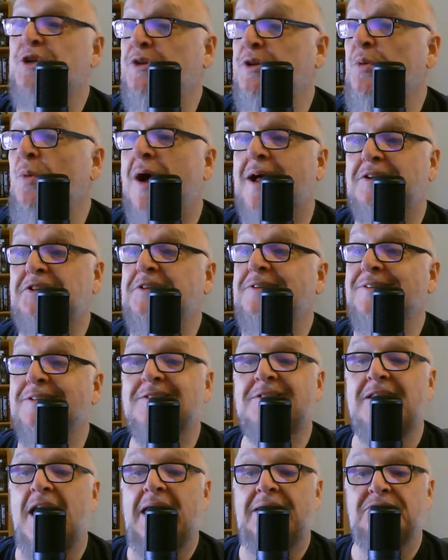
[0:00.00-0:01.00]
watching this
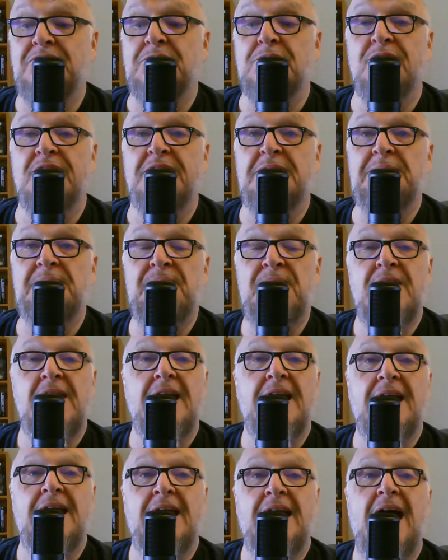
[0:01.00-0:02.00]
live stream.
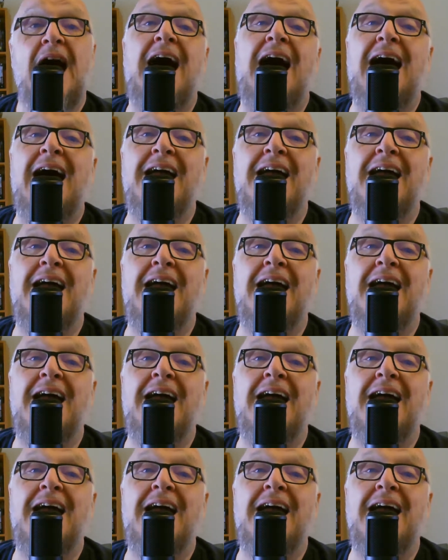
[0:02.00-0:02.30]
Hi,